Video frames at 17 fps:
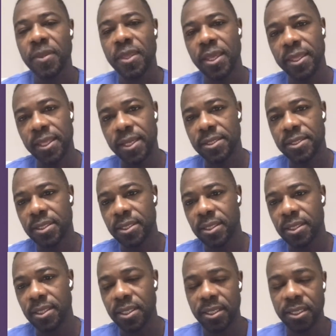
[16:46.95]
And as
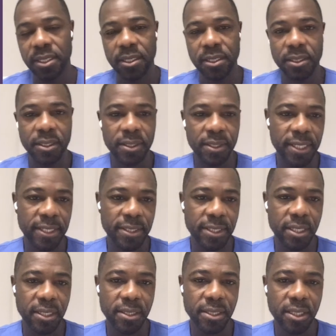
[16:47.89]
a
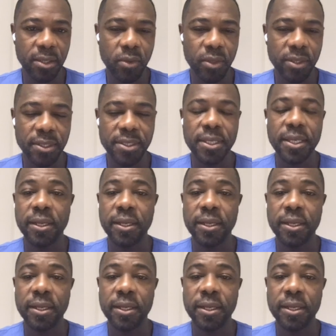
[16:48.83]
consequence,